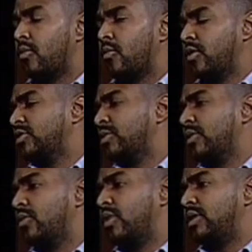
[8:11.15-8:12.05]
what are some of
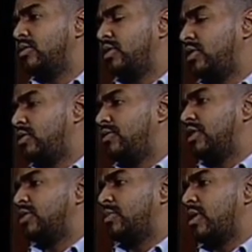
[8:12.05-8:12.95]
the ways in which you've
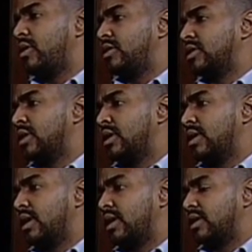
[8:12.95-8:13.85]
experienced
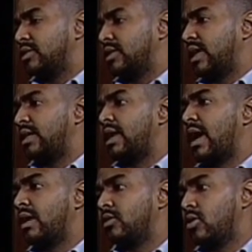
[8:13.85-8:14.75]
that
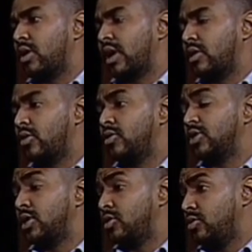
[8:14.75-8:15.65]
dialogue? I know you
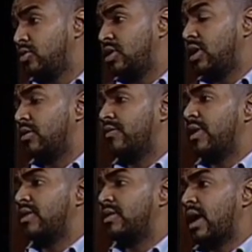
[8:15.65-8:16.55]
said you're new to the
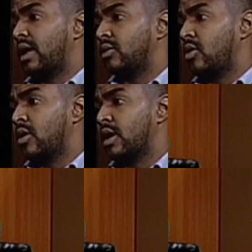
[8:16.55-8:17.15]
interfaith dialogue,